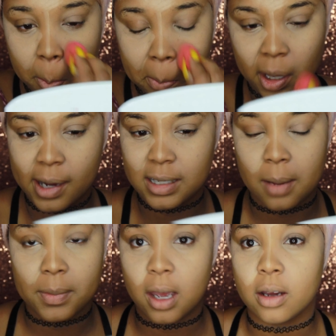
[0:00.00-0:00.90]
Like I said,
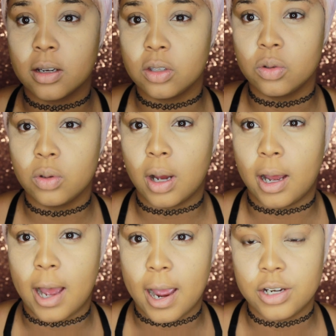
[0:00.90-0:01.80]
I'm not going to do
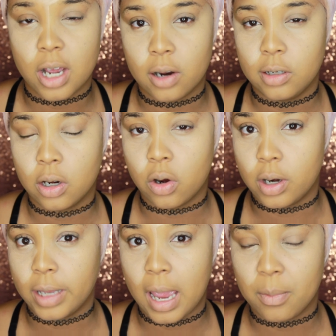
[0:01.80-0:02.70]
an eyeshadow look
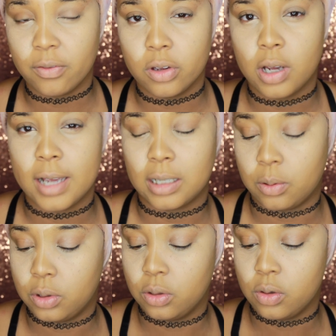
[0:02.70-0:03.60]
on camera for you guys. I
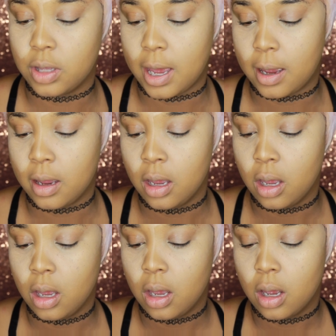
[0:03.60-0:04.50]
will do that
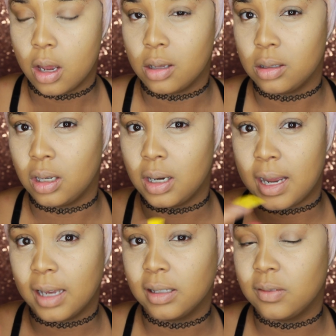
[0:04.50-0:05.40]
the
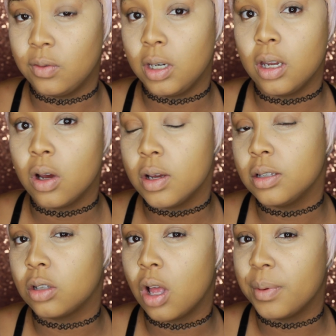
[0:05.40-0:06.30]
next video
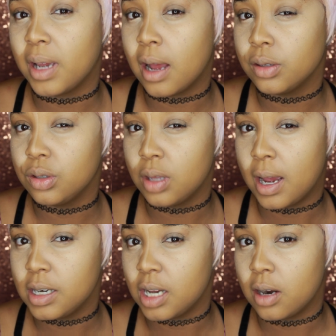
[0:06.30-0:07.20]
installment. I'll do the
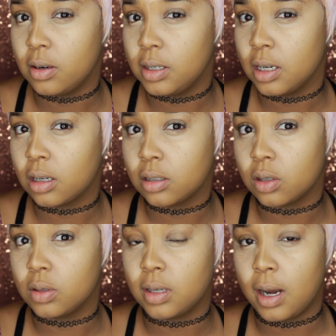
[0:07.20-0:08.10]
eyeshadow look.
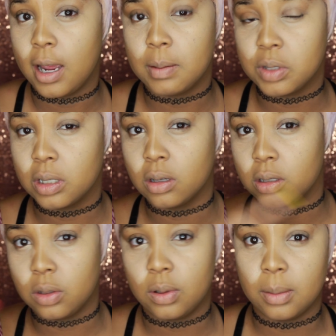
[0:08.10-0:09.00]
So today I'm just going
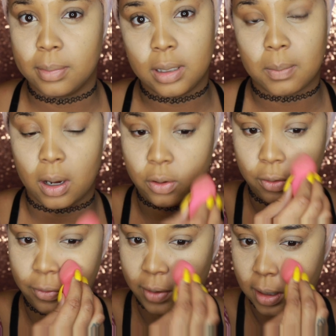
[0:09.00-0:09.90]
to complete my whole
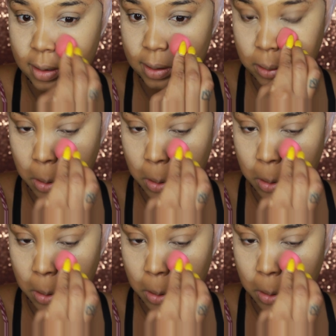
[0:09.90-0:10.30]
face.